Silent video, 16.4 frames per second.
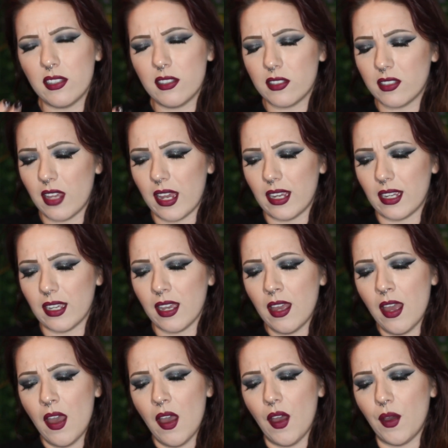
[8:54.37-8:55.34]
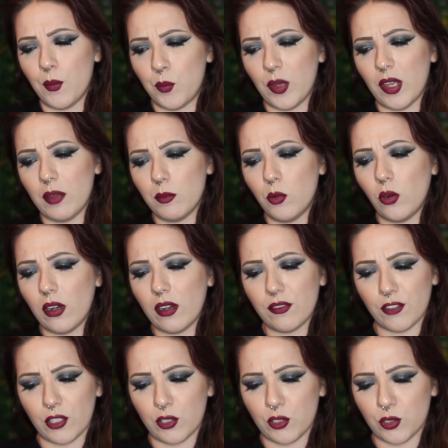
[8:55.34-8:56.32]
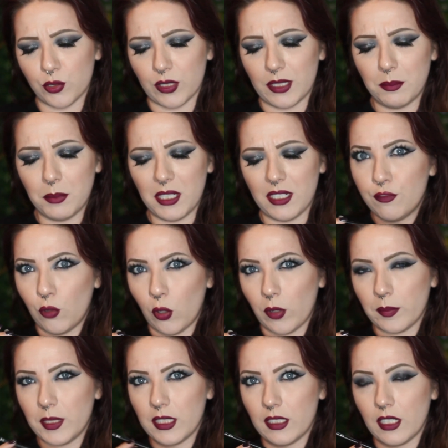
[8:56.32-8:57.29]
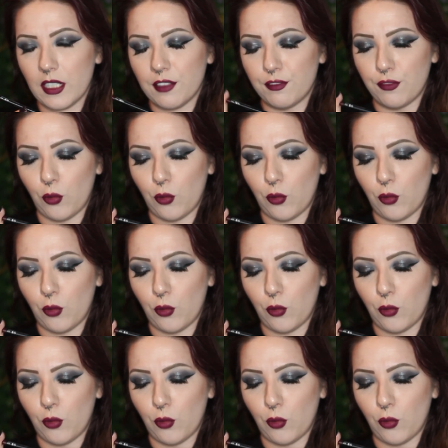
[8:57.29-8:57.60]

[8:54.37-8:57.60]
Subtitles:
is like a bit more of a creamy formula